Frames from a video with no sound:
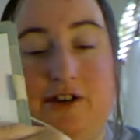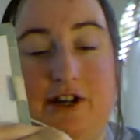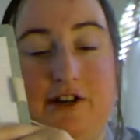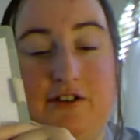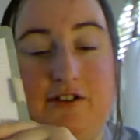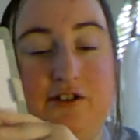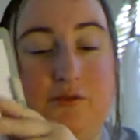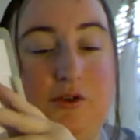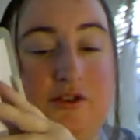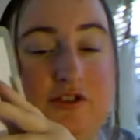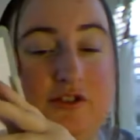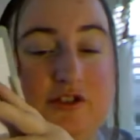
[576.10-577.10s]
around
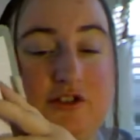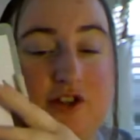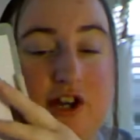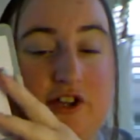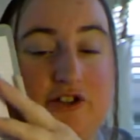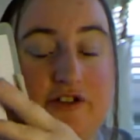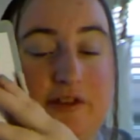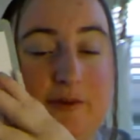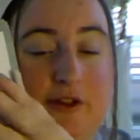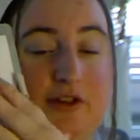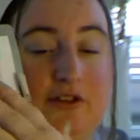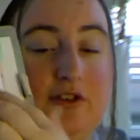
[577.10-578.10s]
what challenges I'm
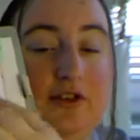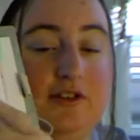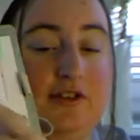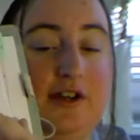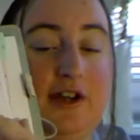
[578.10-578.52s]
going to do.